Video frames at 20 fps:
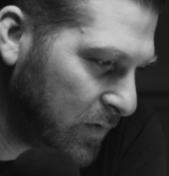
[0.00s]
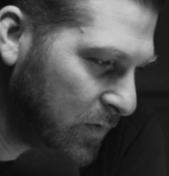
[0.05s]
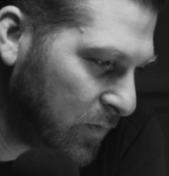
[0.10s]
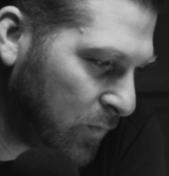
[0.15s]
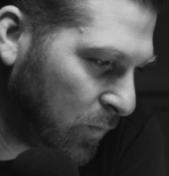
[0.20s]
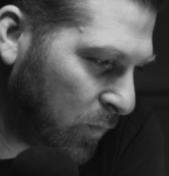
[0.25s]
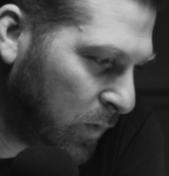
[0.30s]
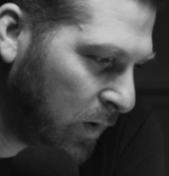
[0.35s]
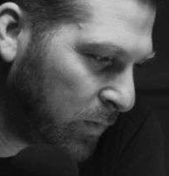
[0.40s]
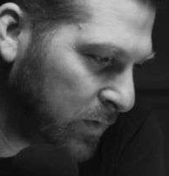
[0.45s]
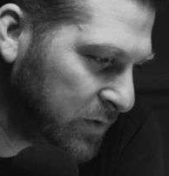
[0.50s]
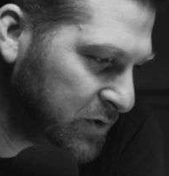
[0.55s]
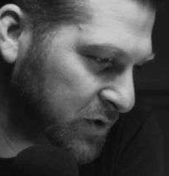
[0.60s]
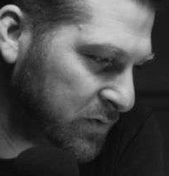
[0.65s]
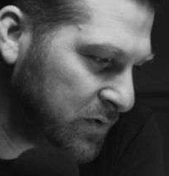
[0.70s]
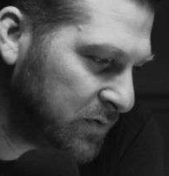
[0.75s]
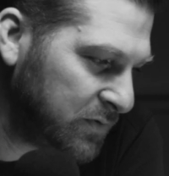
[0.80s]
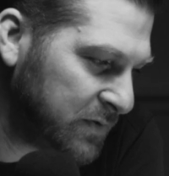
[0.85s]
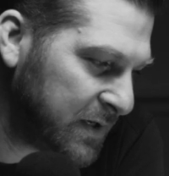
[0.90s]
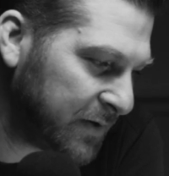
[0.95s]
What would you
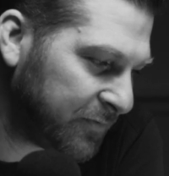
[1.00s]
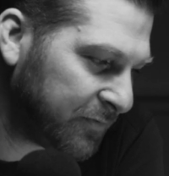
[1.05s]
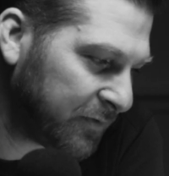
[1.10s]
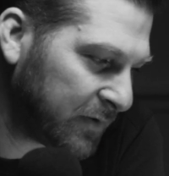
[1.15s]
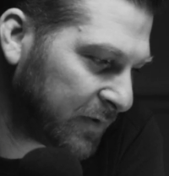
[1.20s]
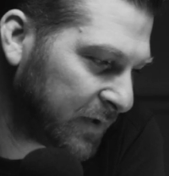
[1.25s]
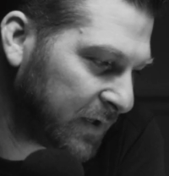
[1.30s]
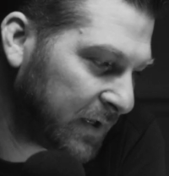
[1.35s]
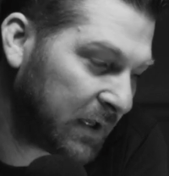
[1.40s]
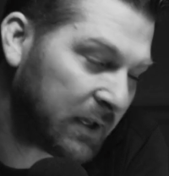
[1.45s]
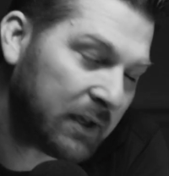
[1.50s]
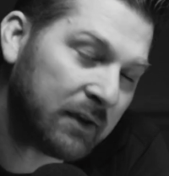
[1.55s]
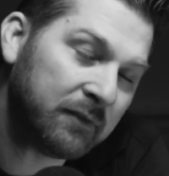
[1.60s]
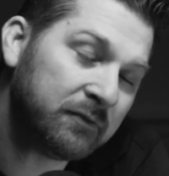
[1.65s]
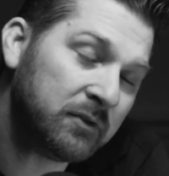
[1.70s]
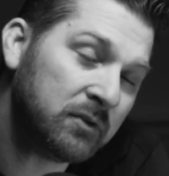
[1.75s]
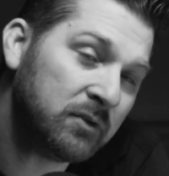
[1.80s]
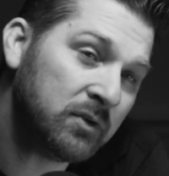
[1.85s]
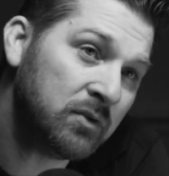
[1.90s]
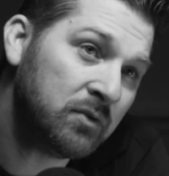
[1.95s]
do differently if
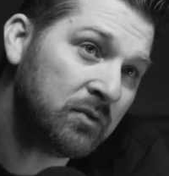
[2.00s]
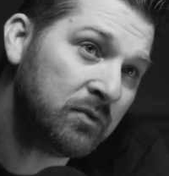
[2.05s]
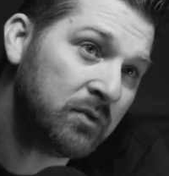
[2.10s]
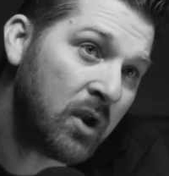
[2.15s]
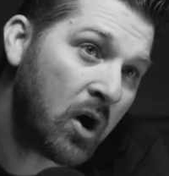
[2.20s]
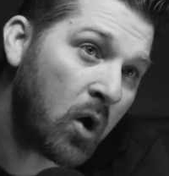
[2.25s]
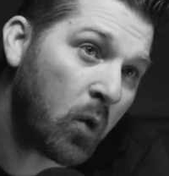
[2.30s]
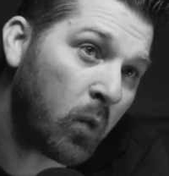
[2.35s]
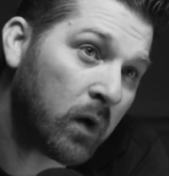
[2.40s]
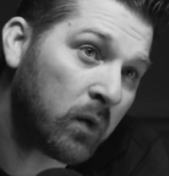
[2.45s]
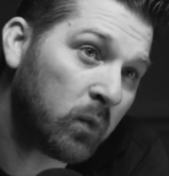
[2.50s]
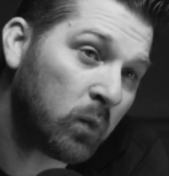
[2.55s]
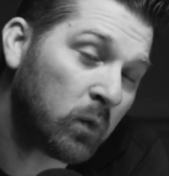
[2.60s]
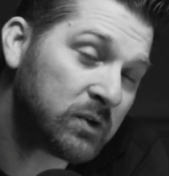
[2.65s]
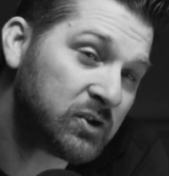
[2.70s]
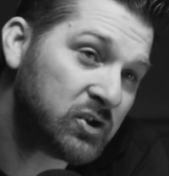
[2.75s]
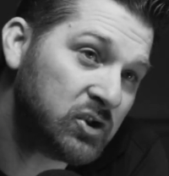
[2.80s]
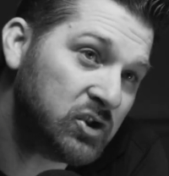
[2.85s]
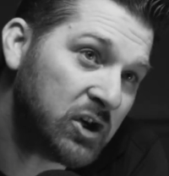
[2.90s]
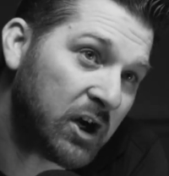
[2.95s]
you knew no one
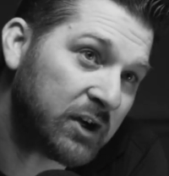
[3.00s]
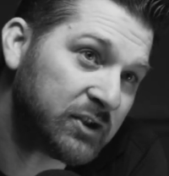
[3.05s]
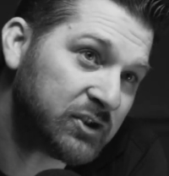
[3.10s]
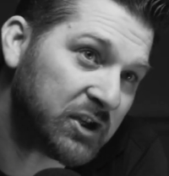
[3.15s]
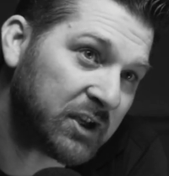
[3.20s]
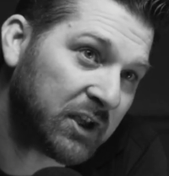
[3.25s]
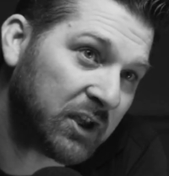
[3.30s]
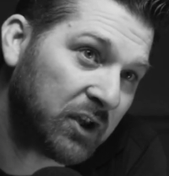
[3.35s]
was judging